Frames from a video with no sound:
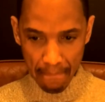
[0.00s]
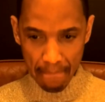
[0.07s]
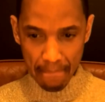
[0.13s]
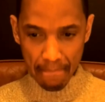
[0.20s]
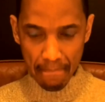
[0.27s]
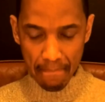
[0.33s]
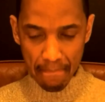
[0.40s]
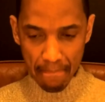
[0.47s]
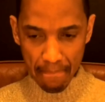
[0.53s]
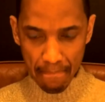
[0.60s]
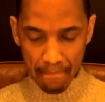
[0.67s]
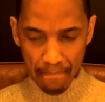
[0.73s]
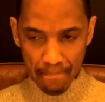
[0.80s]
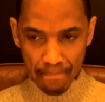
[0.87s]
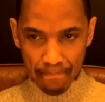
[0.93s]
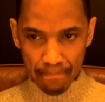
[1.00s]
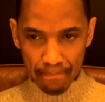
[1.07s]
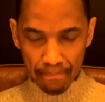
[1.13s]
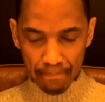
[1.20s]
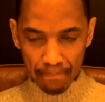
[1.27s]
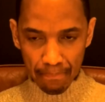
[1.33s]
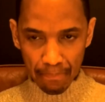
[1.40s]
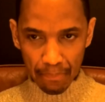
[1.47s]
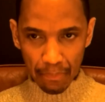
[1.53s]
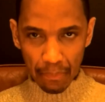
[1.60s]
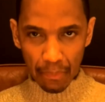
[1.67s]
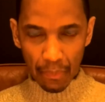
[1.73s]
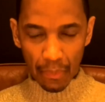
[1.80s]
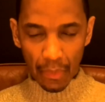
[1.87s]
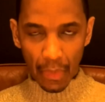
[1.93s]

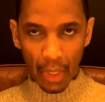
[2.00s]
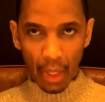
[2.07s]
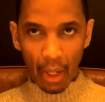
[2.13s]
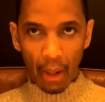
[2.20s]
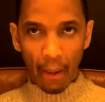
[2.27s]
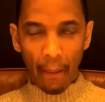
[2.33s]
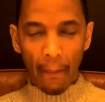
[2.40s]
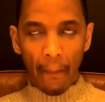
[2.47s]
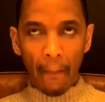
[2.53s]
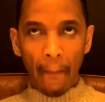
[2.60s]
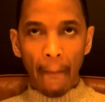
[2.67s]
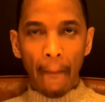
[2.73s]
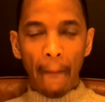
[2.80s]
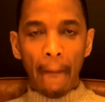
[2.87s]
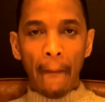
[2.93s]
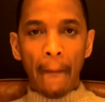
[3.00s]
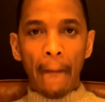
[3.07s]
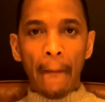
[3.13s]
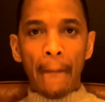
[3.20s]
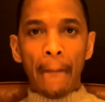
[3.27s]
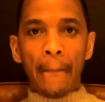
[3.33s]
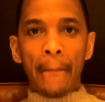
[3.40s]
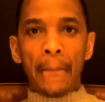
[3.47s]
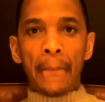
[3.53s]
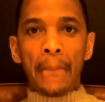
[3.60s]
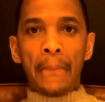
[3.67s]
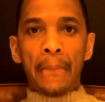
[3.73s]
(no one is talking)